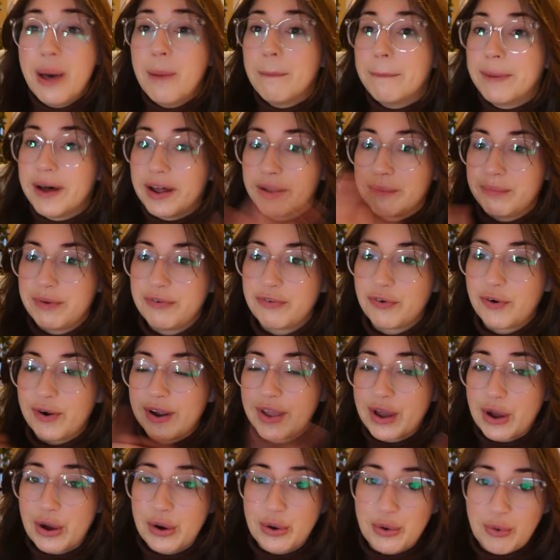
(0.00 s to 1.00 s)
But before I
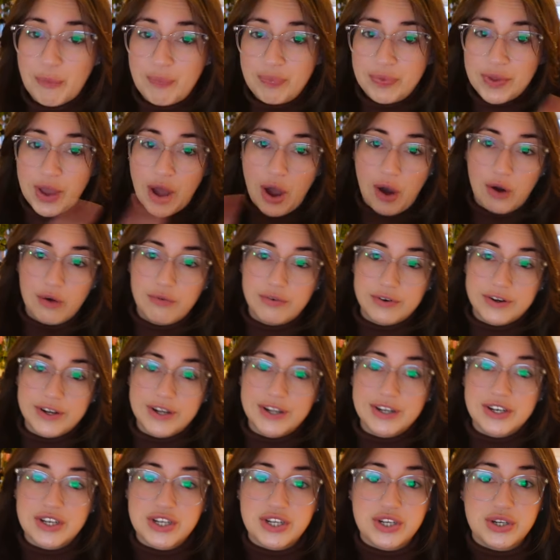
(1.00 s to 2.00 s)
go
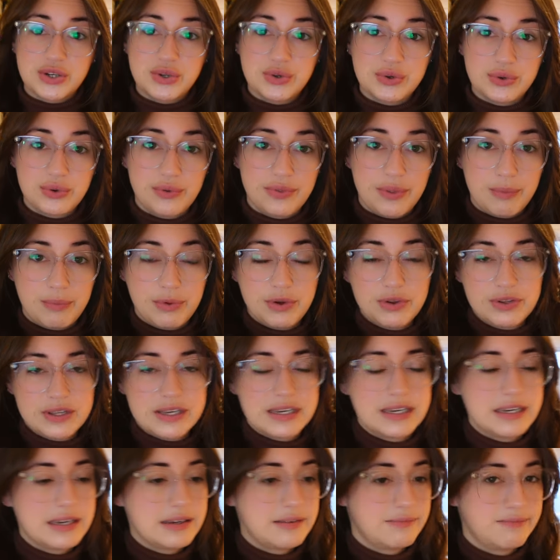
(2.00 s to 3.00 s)
over to the
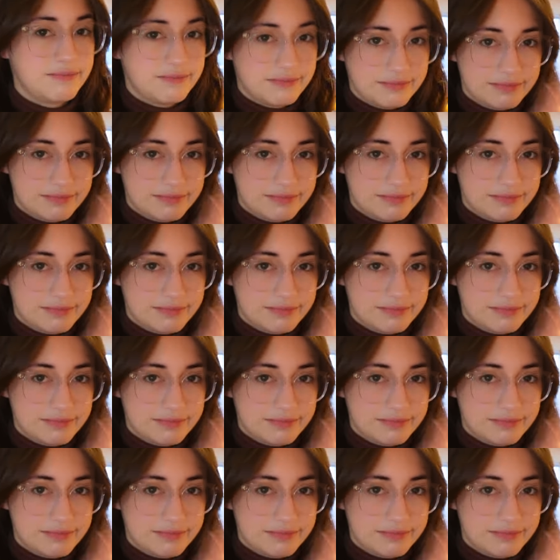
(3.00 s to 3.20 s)
beauty